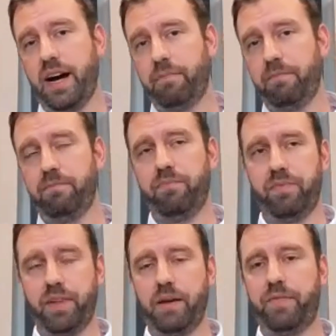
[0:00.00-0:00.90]
I'm
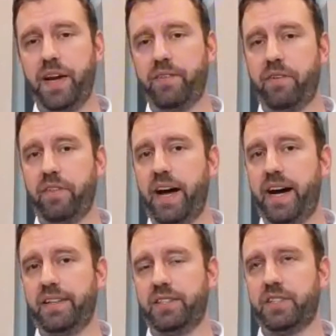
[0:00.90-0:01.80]
in favor of
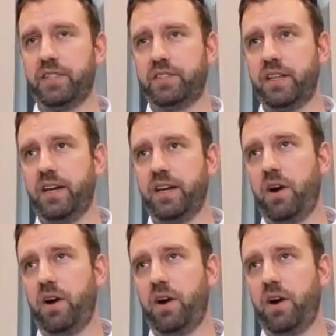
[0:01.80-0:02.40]
that just because